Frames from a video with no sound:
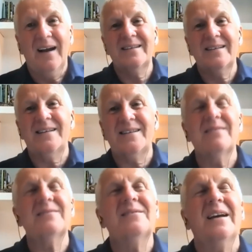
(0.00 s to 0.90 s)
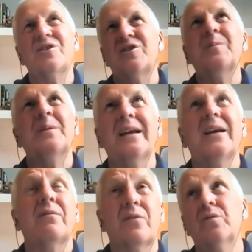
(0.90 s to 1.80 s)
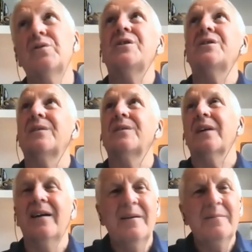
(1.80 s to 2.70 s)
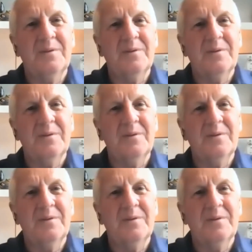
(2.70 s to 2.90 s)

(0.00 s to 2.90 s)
And it sounds like a stupid thing. Of course you do that.